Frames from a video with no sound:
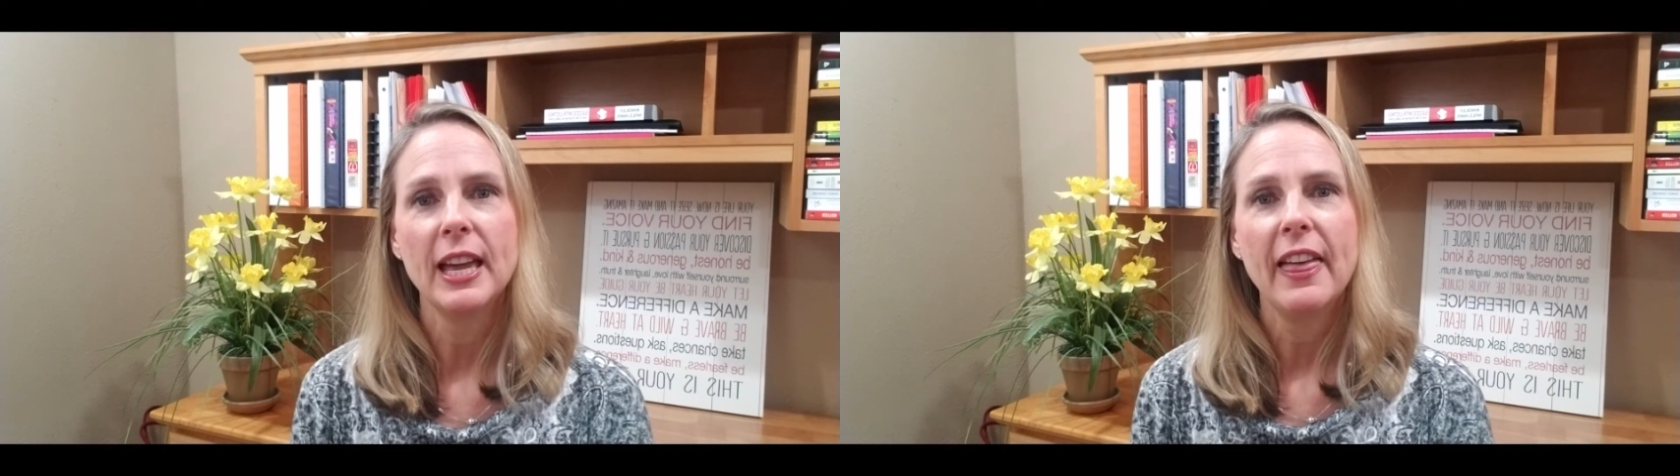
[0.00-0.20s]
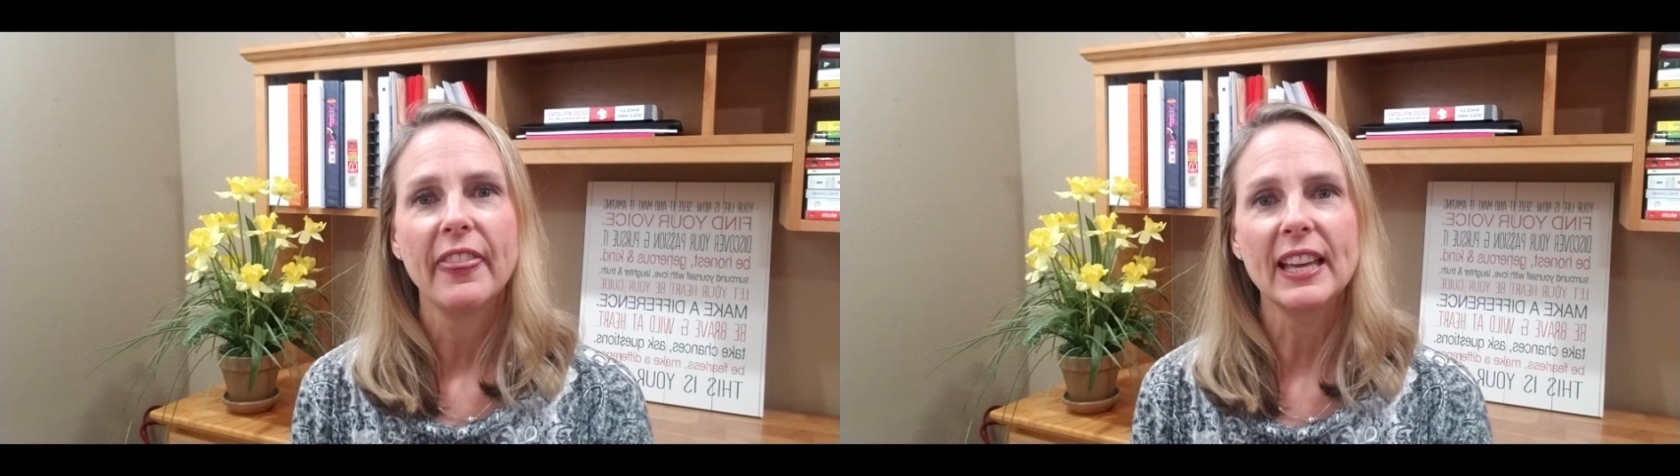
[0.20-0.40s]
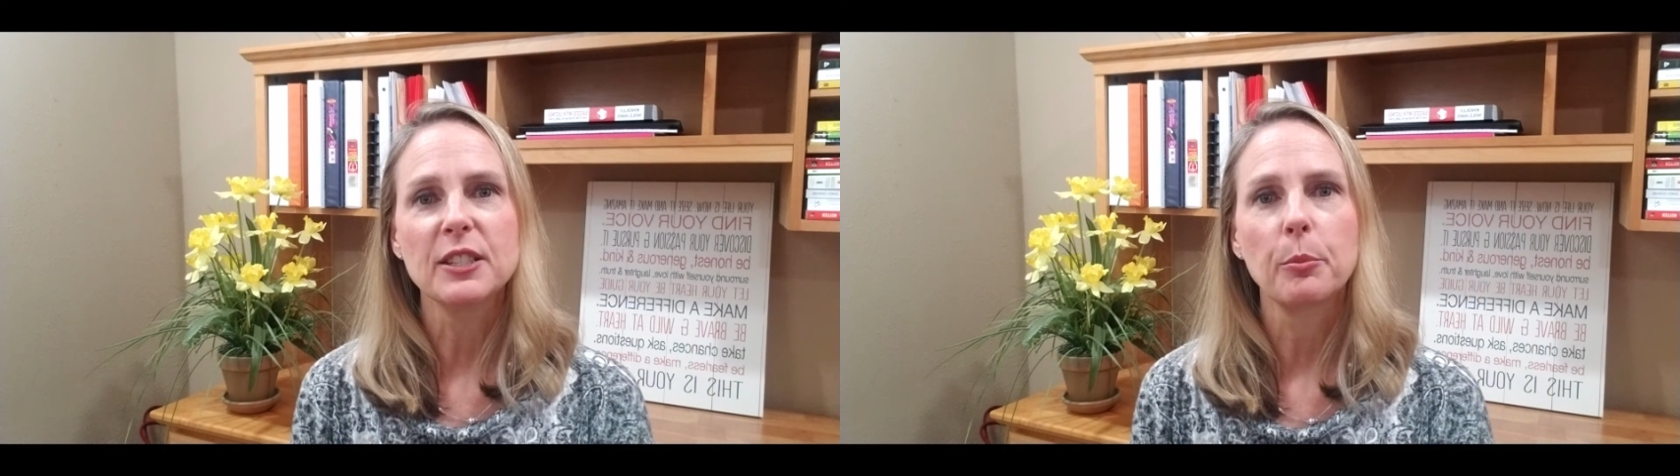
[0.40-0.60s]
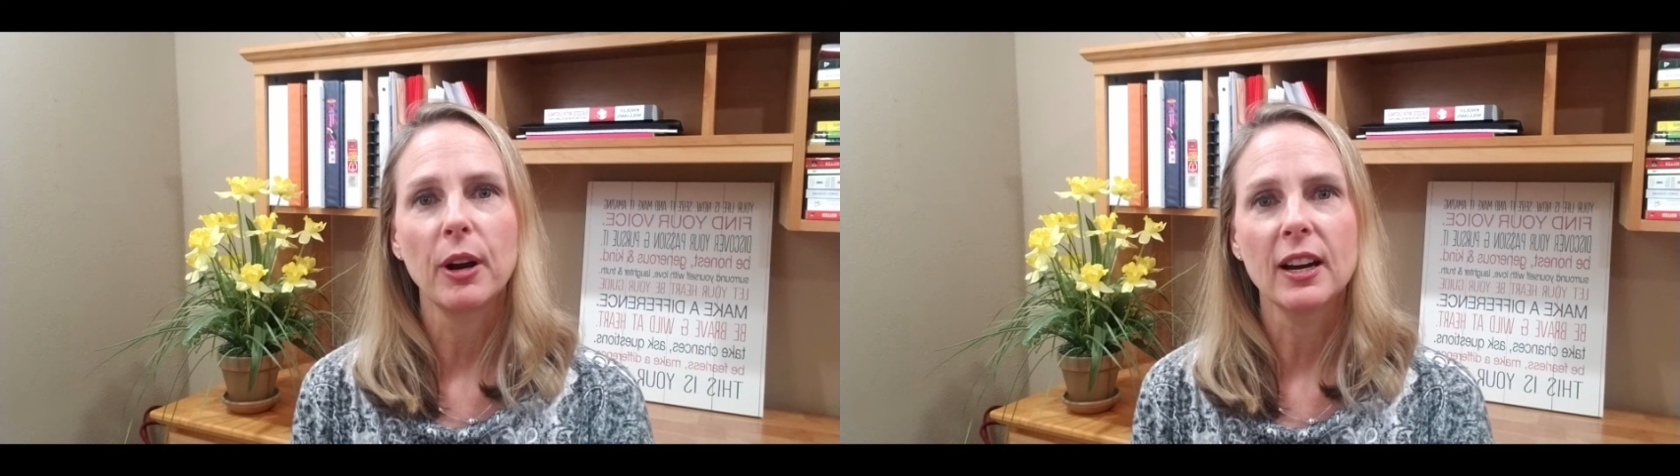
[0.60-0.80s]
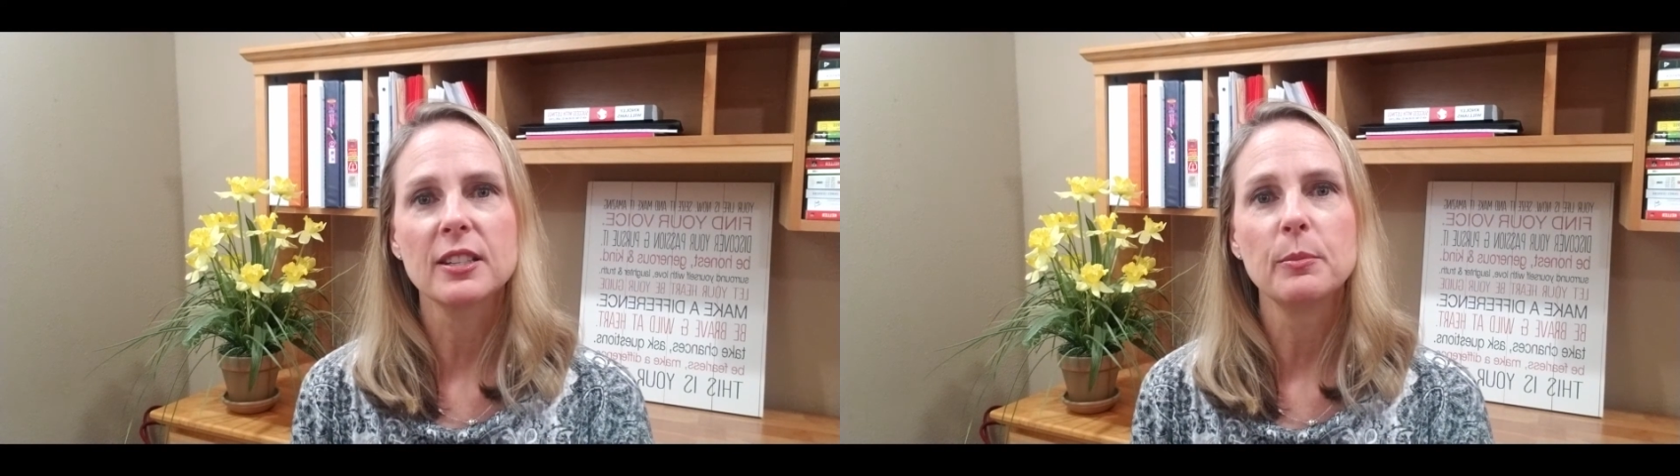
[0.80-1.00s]
that's
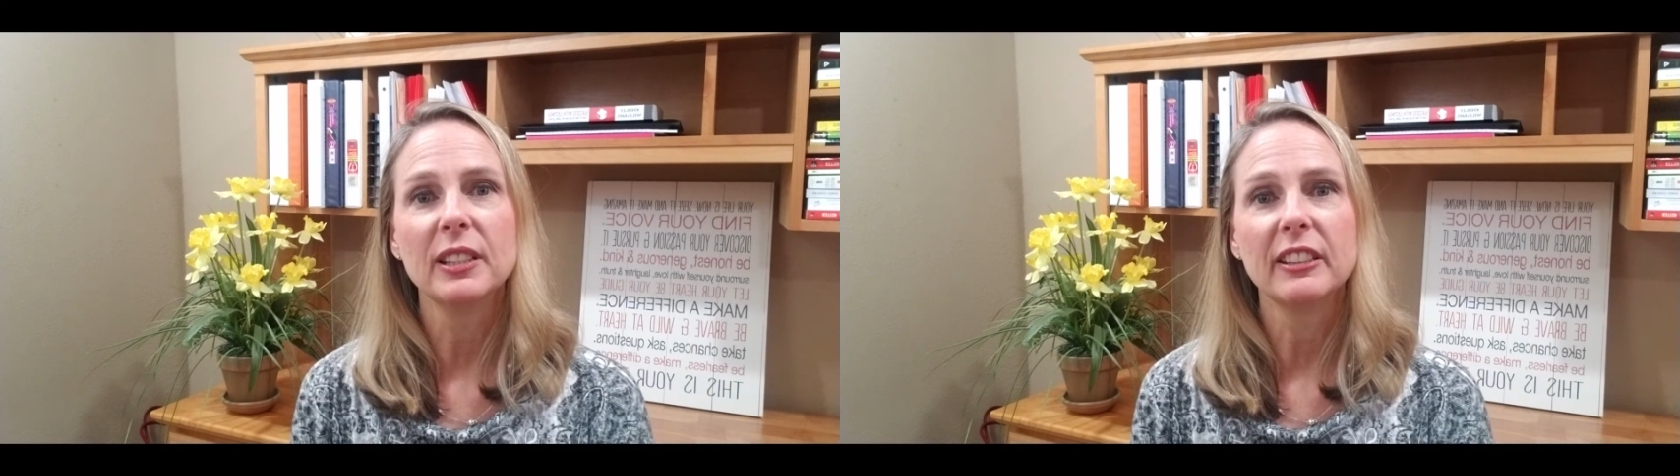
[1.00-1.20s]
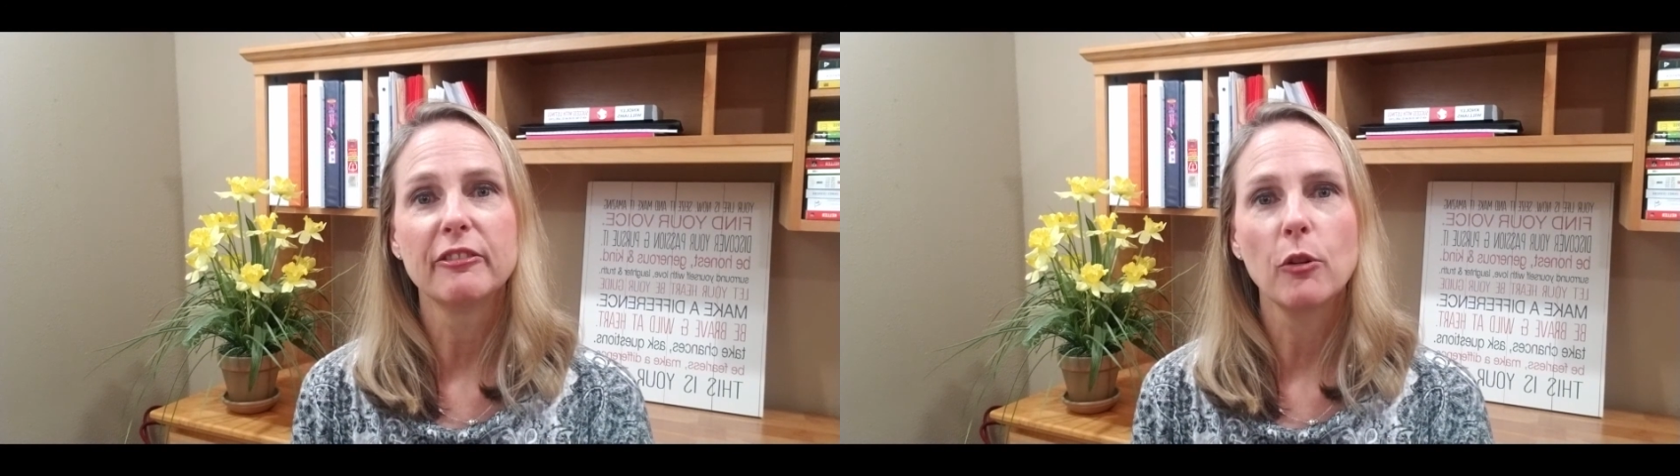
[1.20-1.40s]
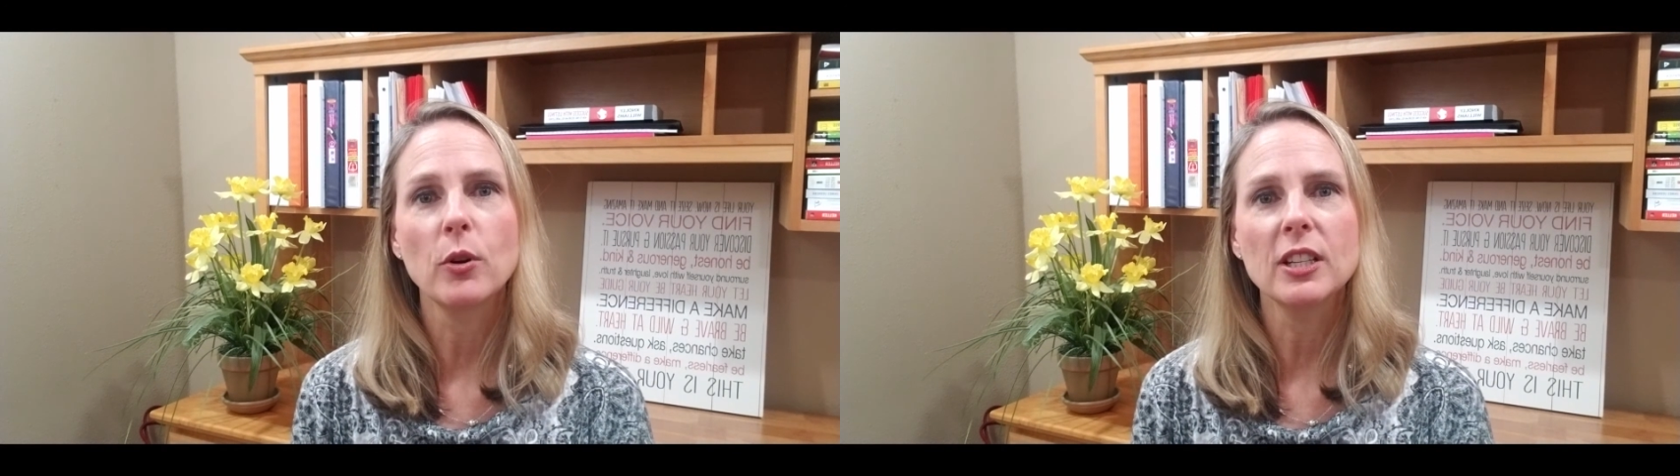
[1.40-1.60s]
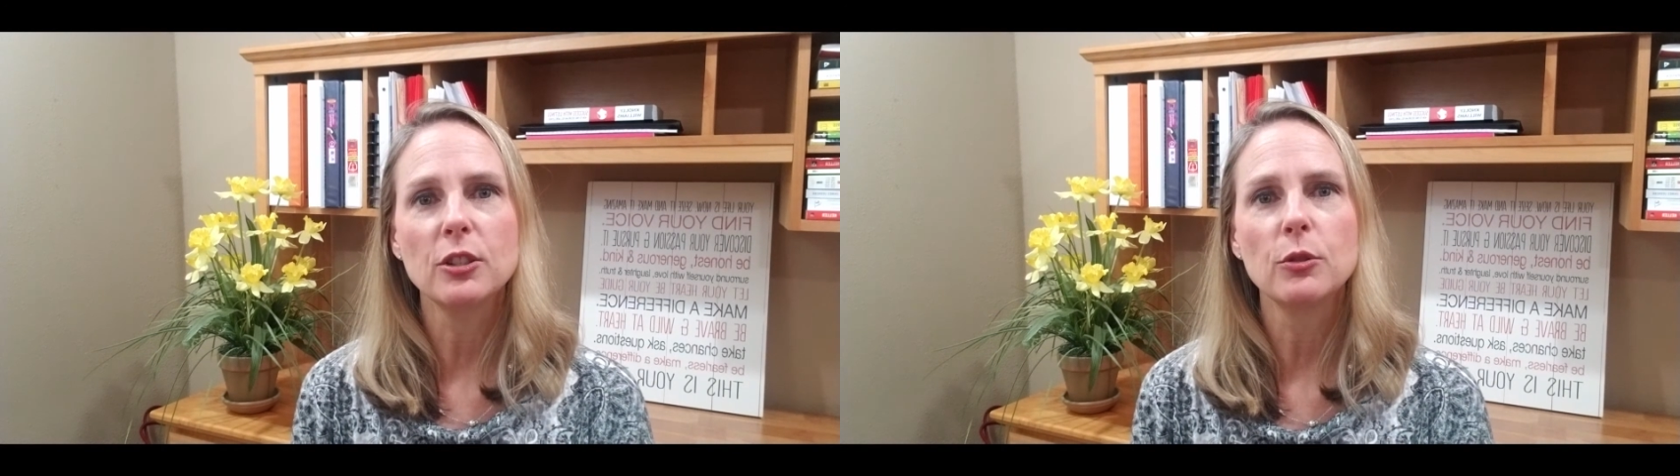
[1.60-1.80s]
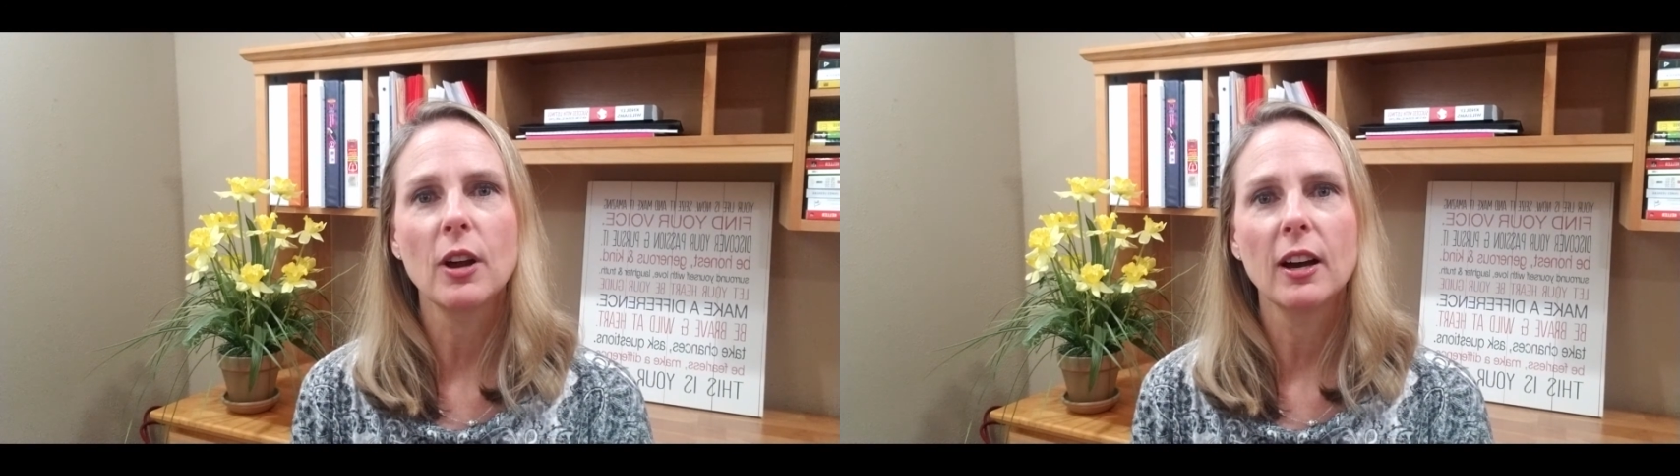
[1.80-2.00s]
approximately
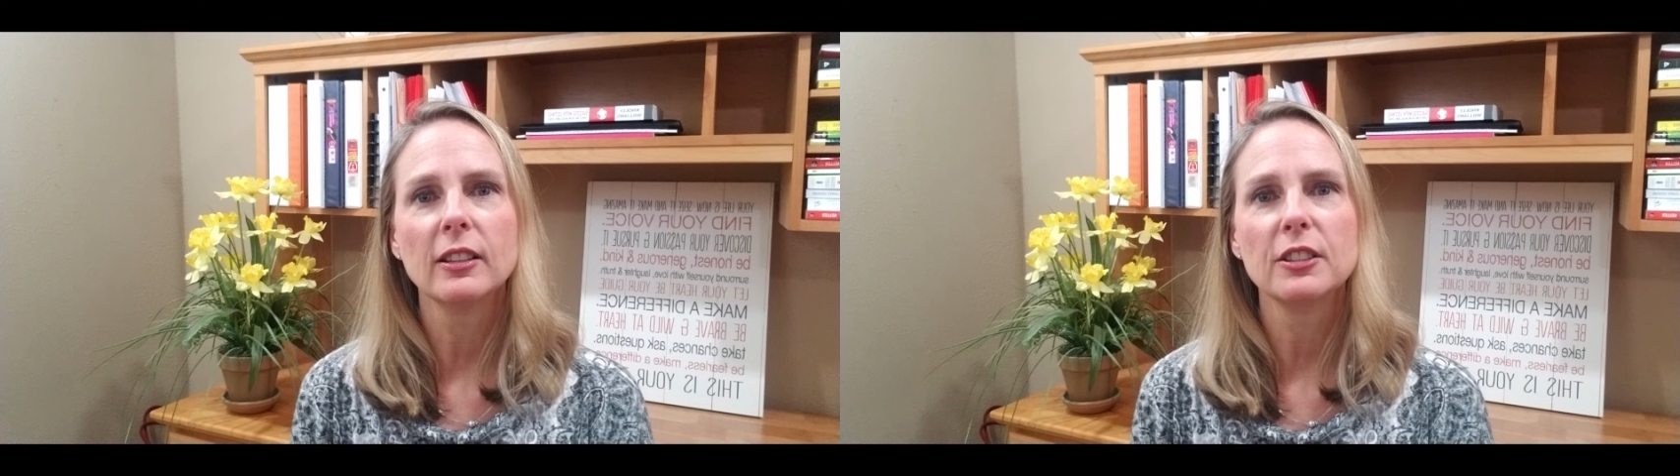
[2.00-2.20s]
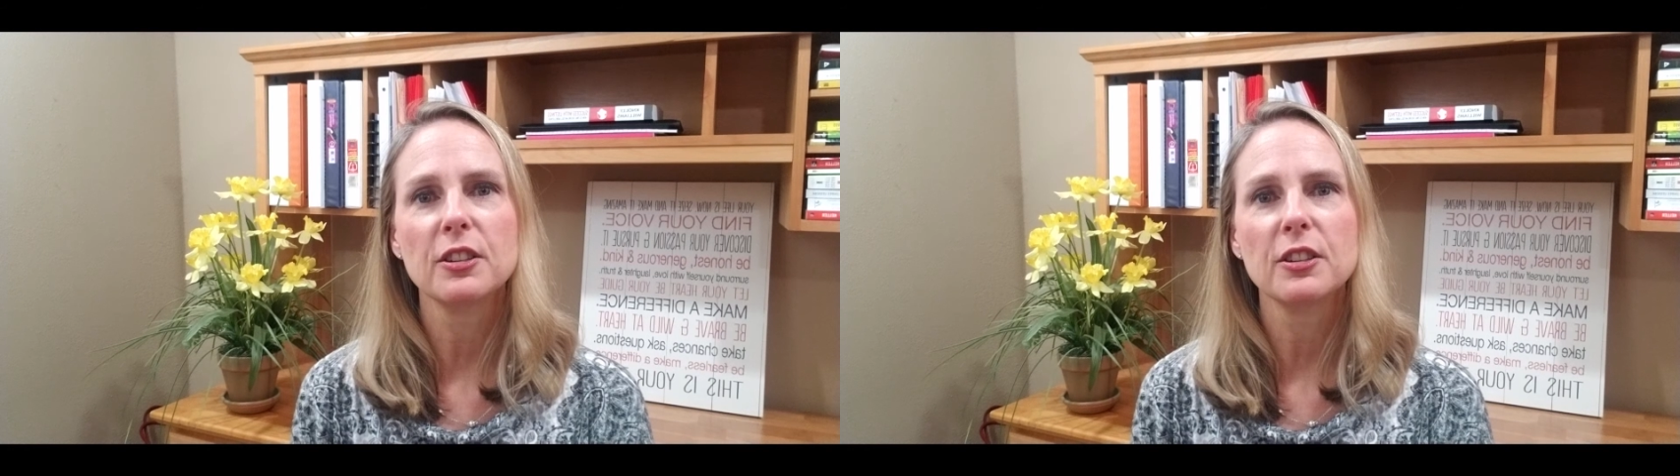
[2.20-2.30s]
$42